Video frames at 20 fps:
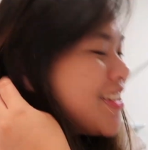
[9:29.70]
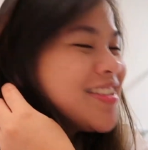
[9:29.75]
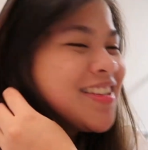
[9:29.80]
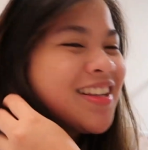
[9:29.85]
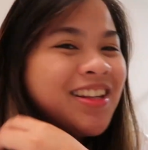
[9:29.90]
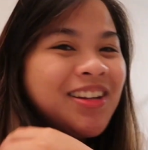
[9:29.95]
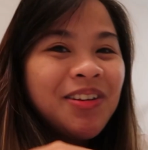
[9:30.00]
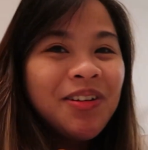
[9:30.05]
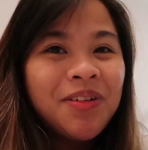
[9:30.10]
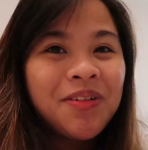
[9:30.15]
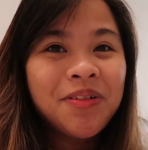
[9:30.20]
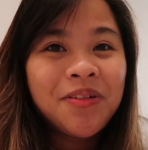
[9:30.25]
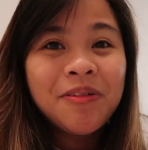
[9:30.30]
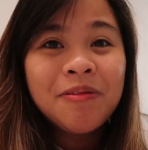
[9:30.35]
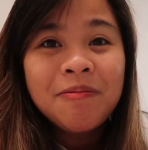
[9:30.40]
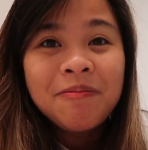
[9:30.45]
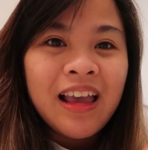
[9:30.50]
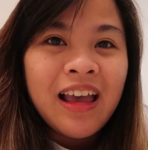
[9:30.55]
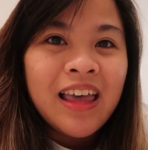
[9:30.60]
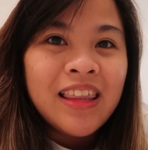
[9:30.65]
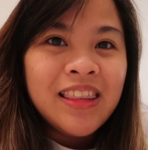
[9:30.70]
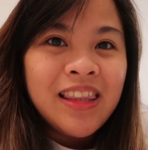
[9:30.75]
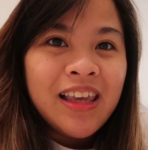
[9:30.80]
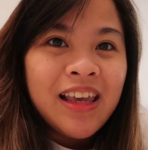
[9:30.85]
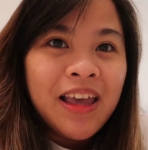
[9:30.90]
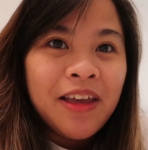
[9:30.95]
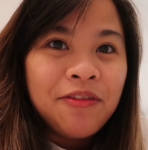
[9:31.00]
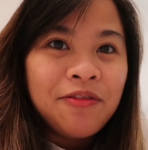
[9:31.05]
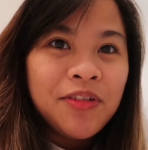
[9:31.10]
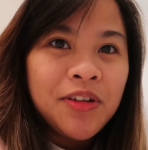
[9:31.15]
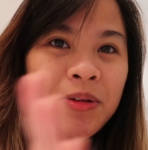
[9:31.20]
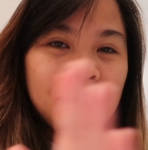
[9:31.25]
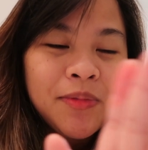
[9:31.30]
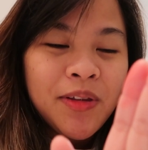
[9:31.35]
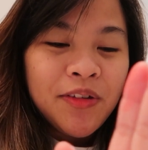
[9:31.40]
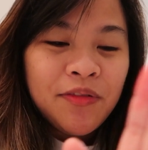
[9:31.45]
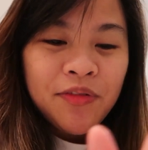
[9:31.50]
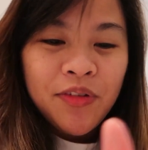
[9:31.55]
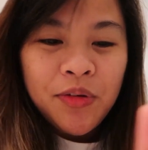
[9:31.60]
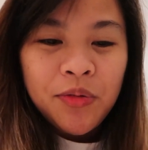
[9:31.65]
Because I know, I think I filmed
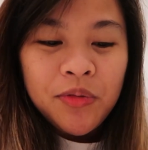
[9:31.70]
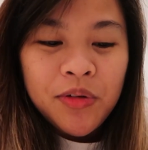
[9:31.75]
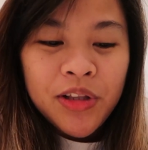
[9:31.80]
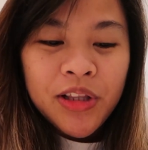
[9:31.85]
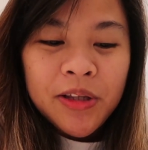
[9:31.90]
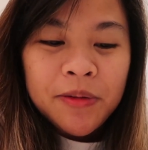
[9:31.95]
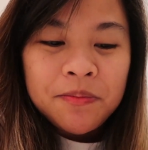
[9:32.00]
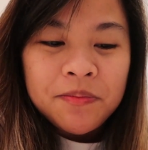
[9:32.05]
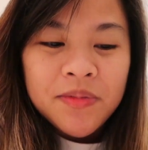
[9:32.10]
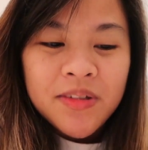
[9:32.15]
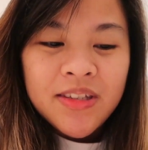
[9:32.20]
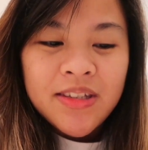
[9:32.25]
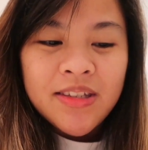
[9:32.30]
a few clips